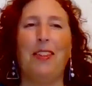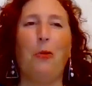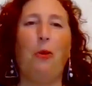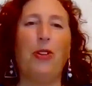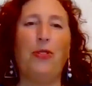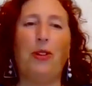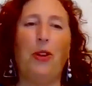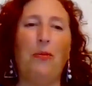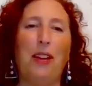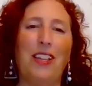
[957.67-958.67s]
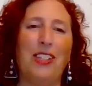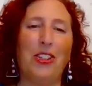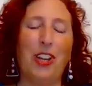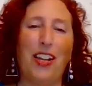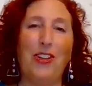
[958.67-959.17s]
the wonderful,
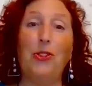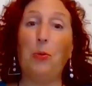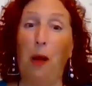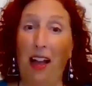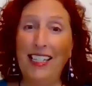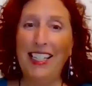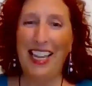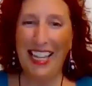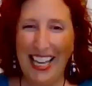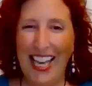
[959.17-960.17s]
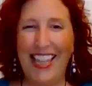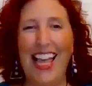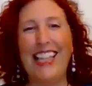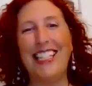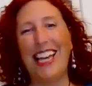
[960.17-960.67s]
amazing Jenny Dumont get
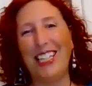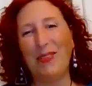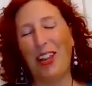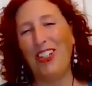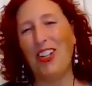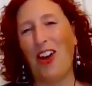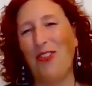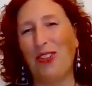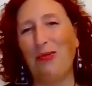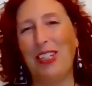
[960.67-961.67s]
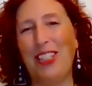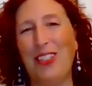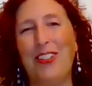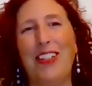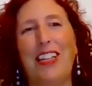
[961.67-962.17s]
that sales page out for me
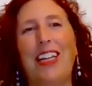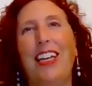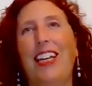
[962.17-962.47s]
soon,